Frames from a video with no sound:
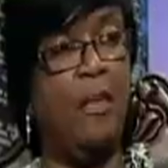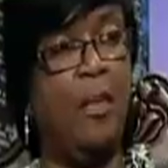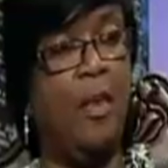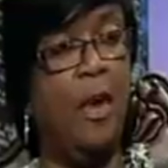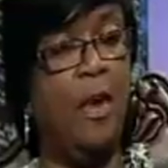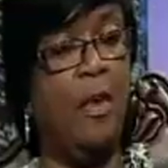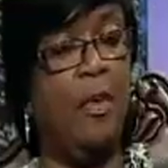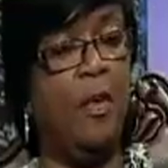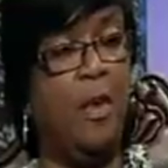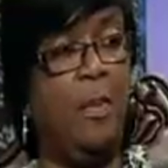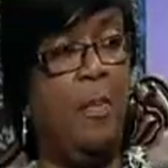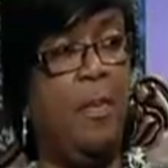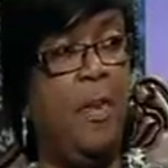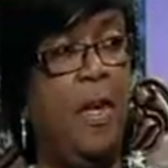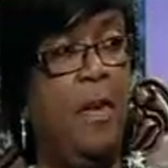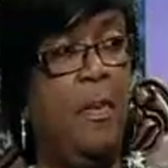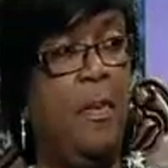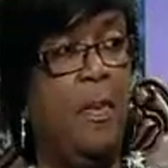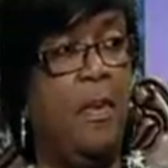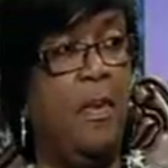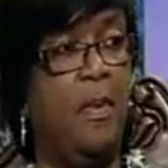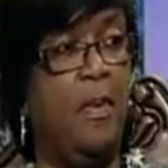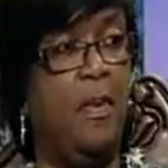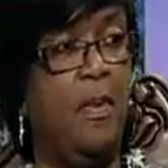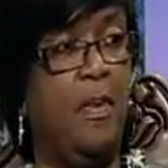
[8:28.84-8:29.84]
worked with
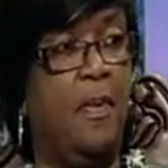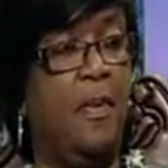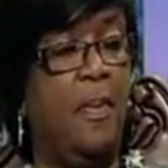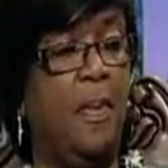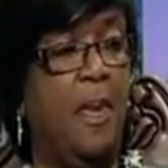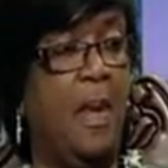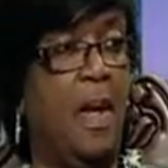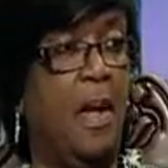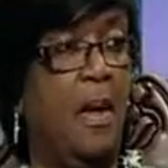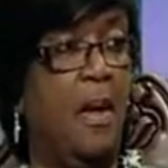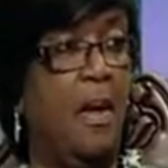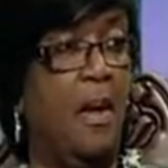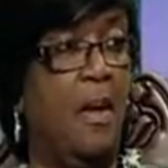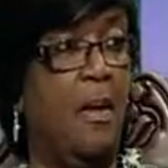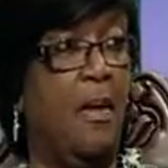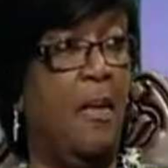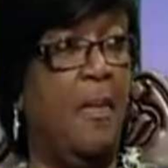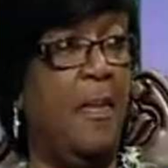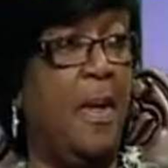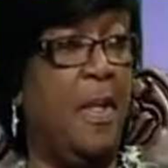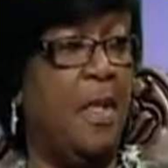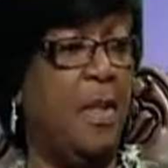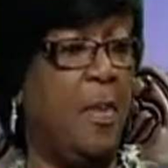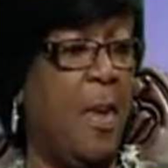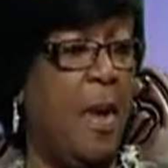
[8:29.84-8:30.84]
people.
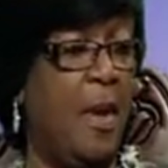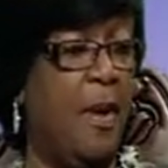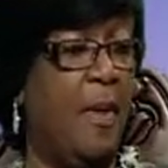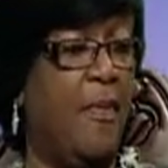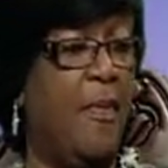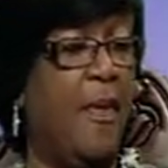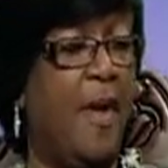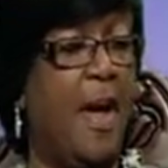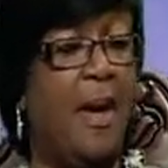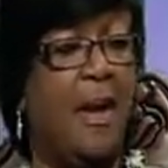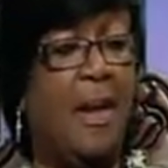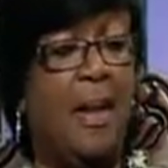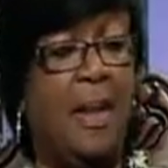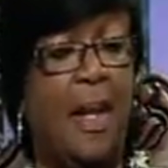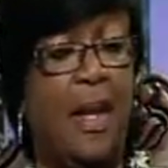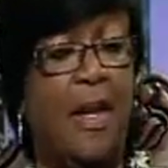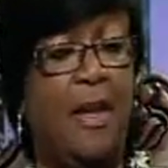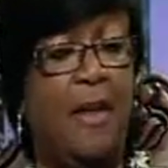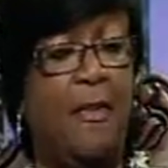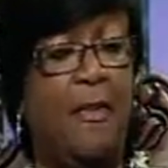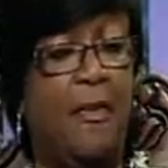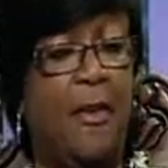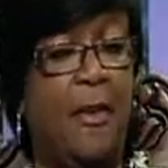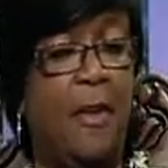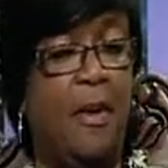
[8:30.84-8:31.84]
As a matter of fact, a
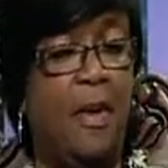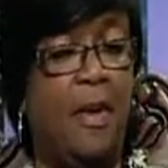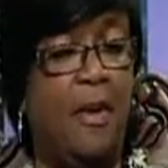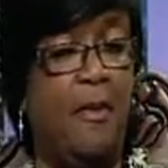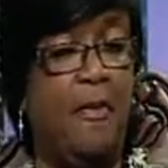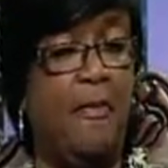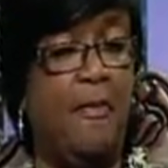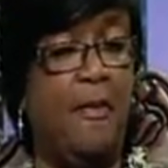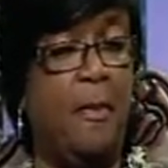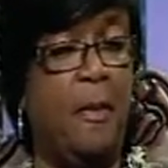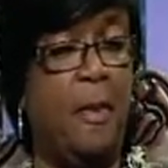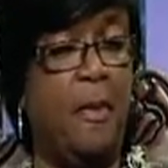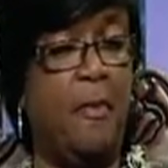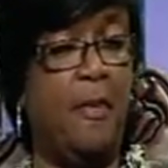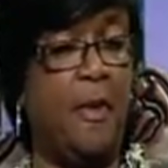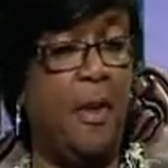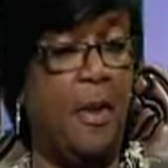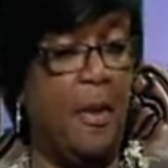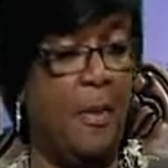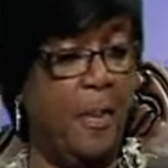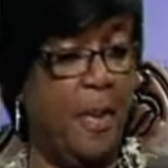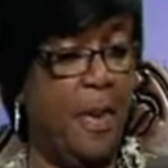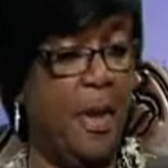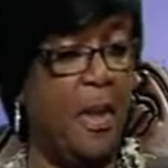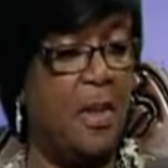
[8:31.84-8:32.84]
lady from the
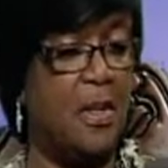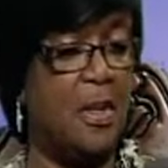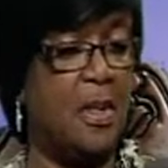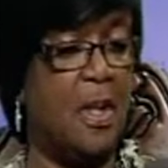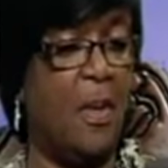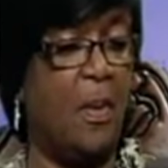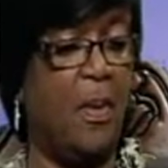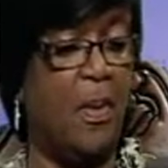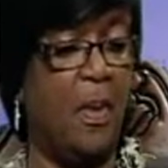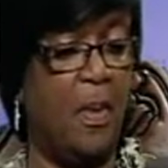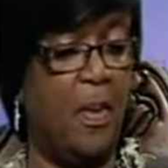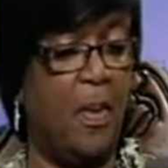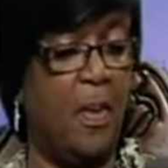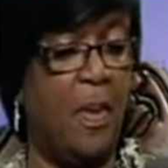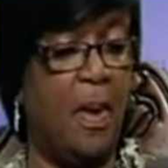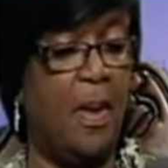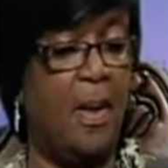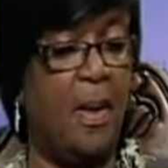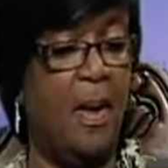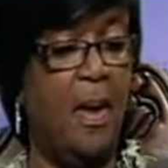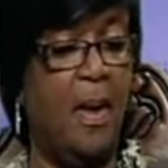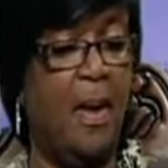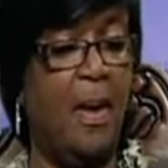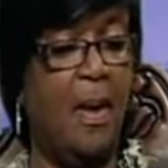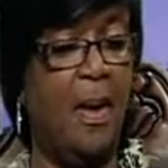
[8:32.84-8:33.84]
Philippines I work with,
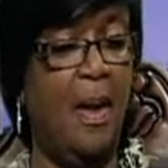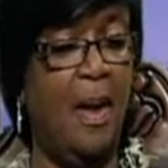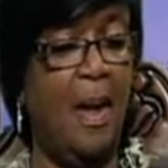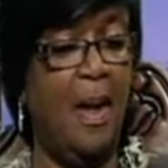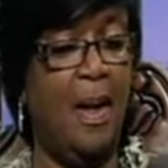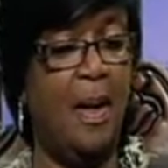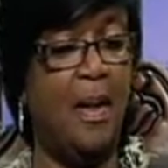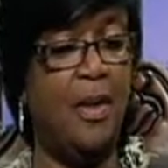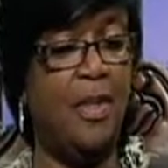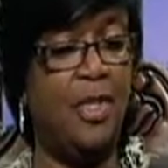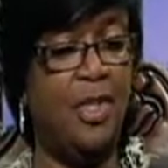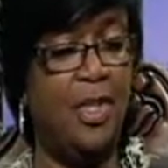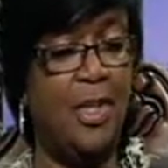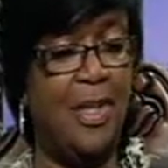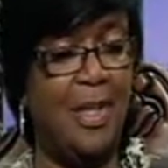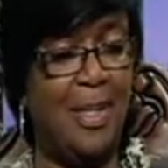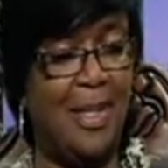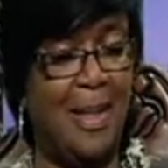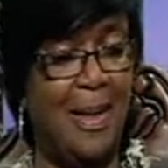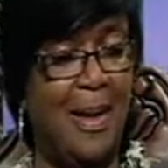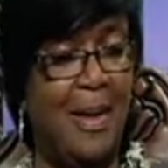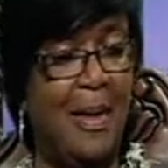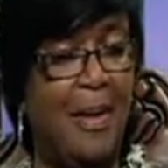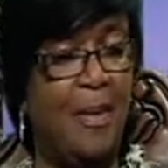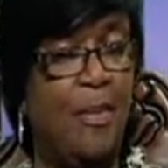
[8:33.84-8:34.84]
and she
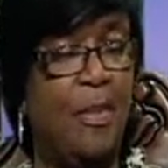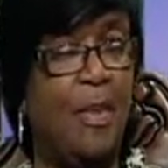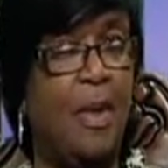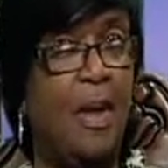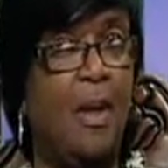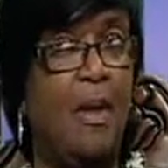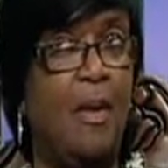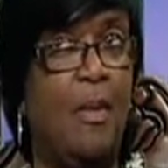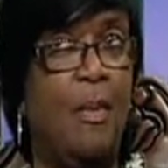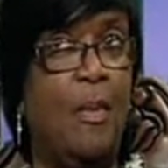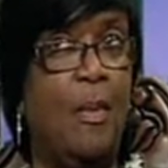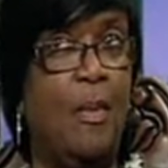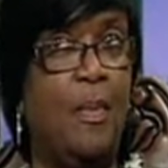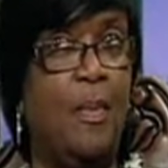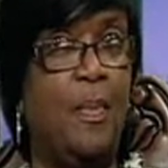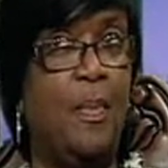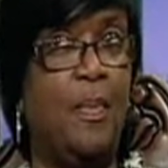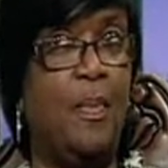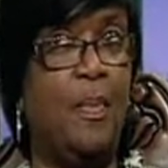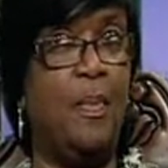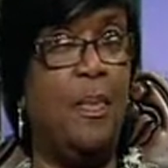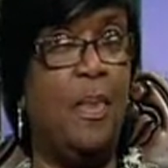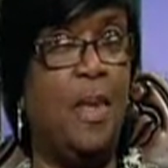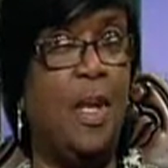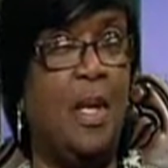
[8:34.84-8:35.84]
said
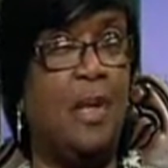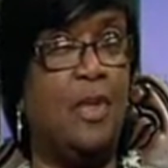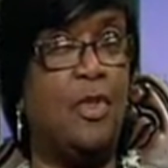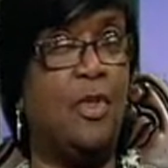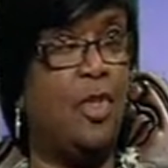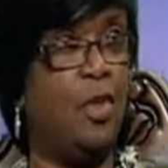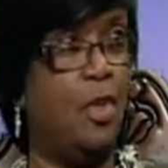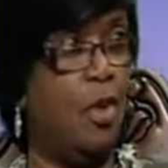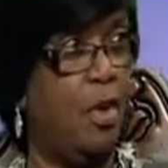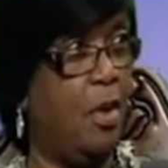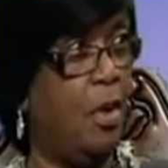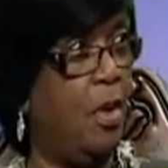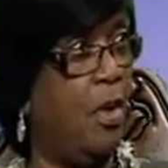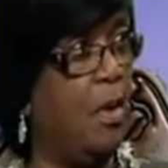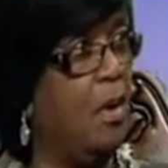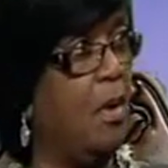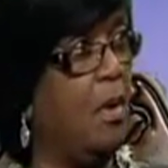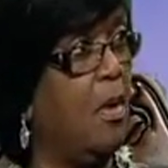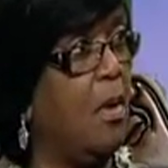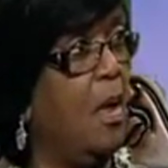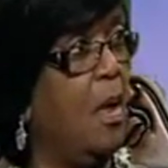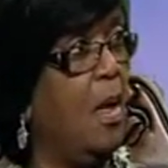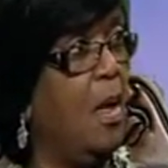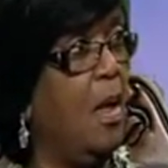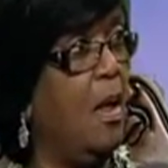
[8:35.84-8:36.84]
it took
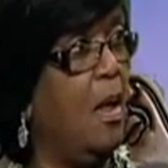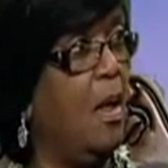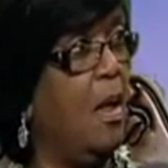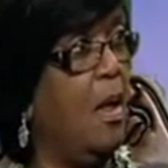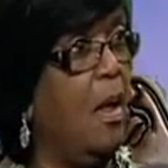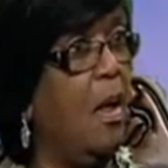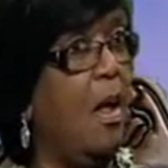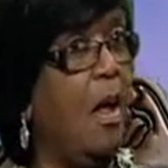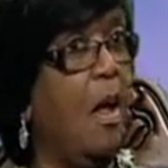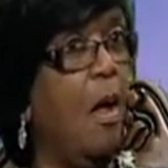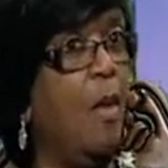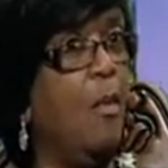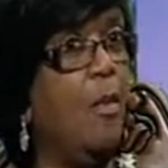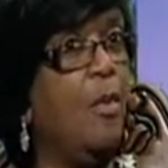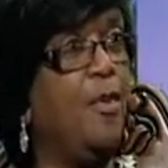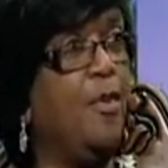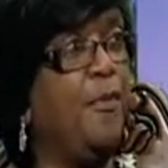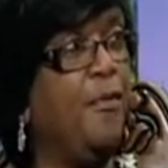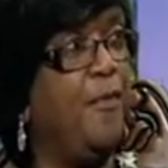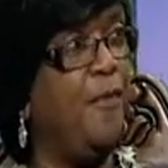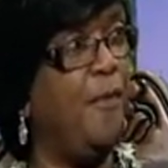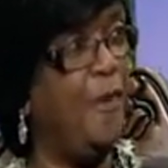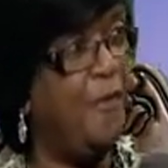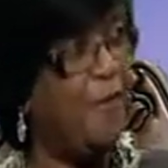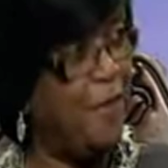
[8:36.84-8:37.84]
her
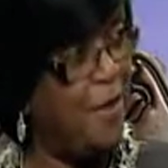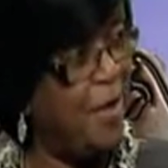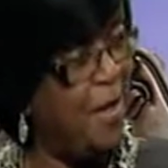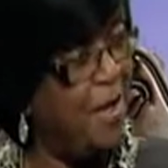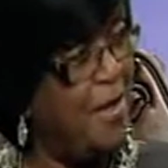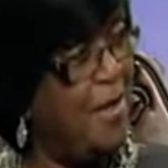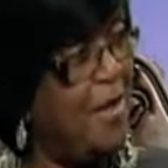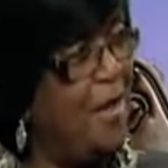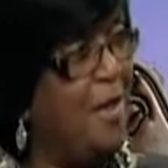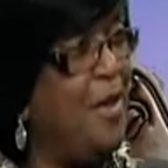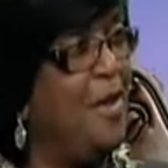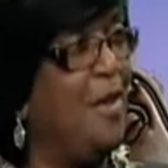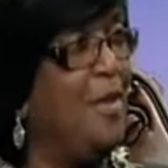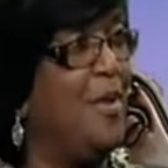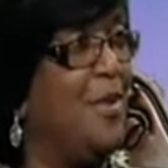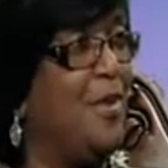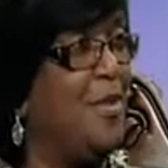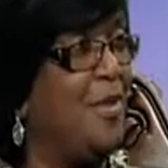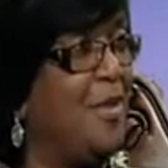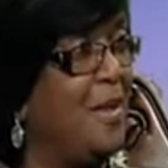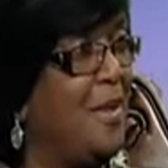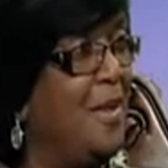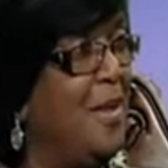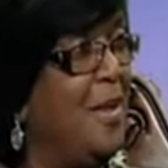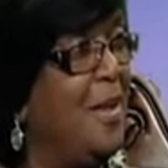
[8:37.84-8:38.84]
almost 15
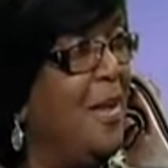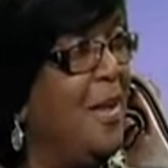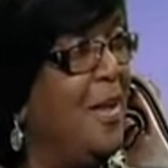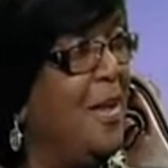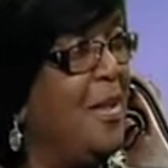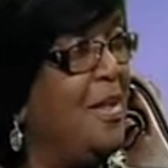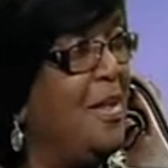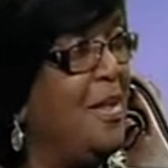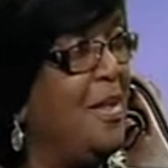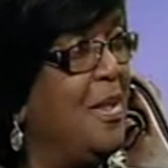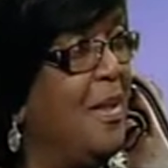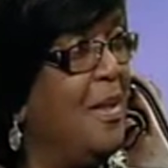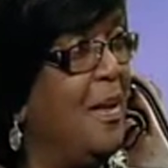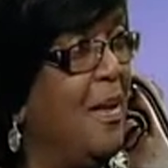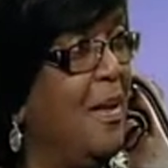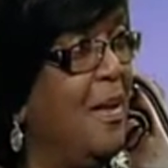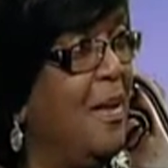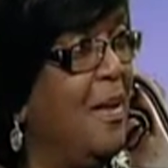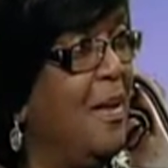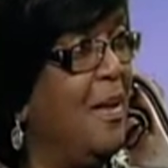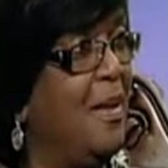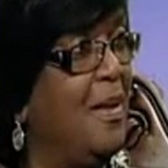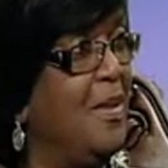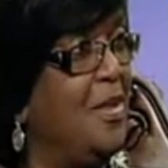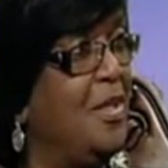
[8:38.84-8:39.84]
years
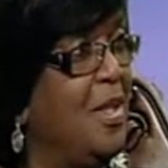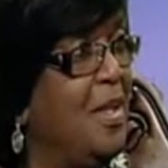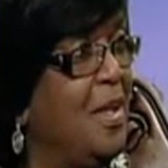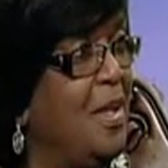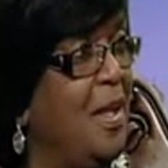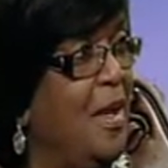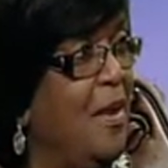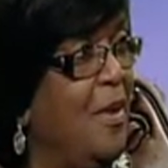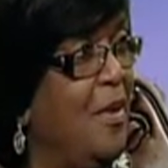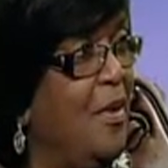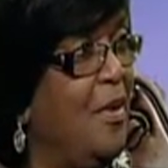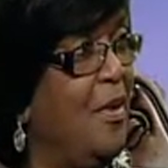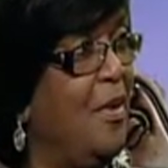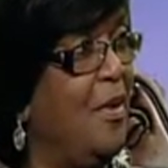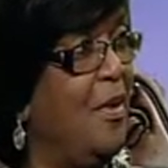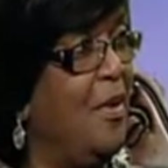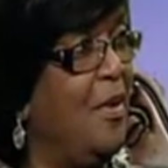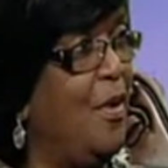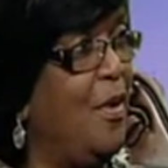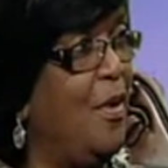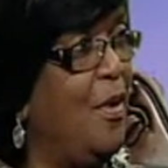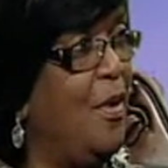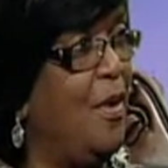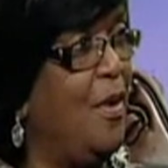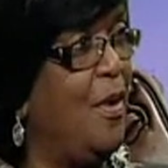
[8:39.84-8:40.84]
to get
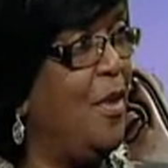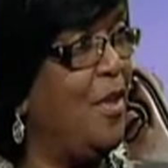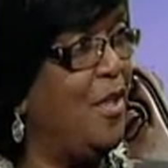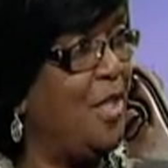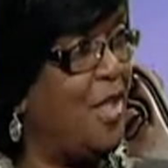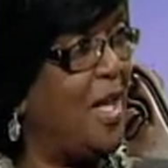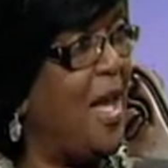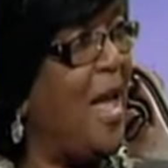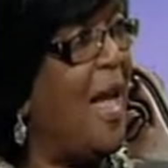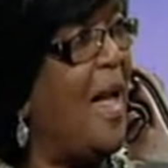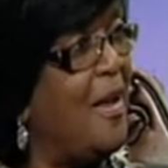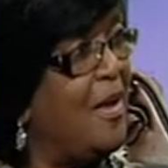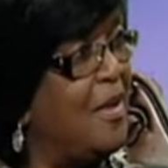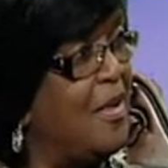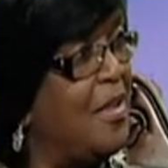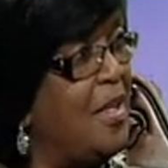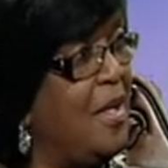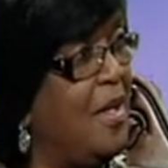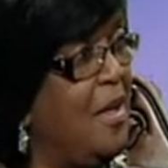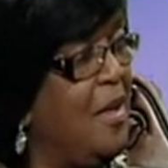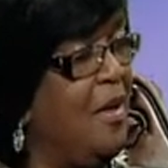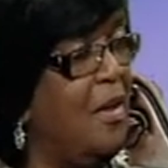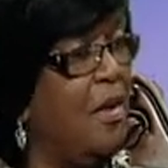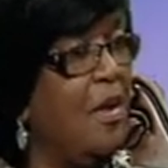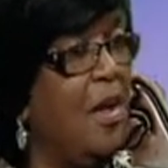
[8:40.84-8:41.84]
her status
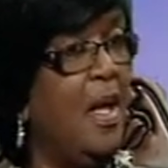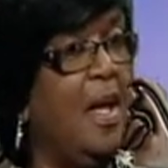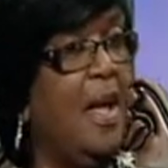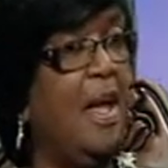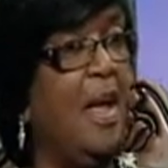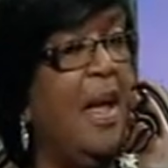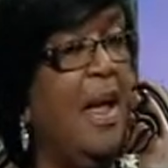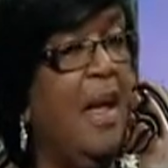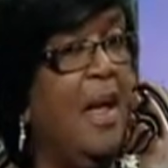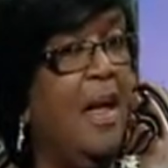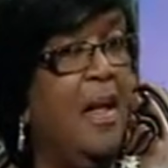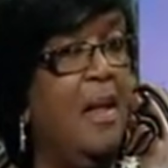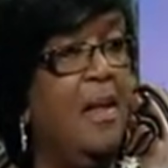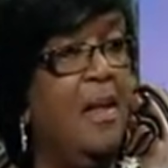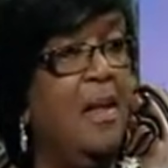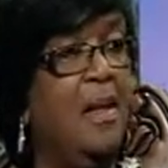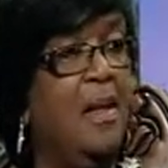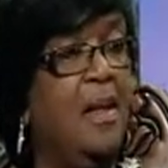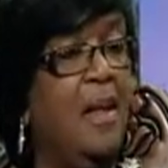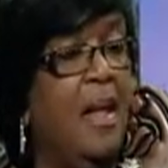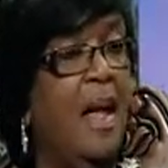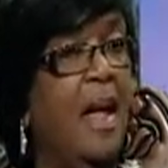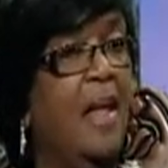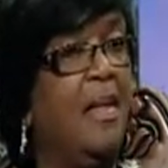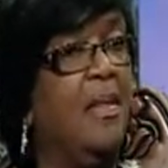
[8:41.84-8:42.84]
here, and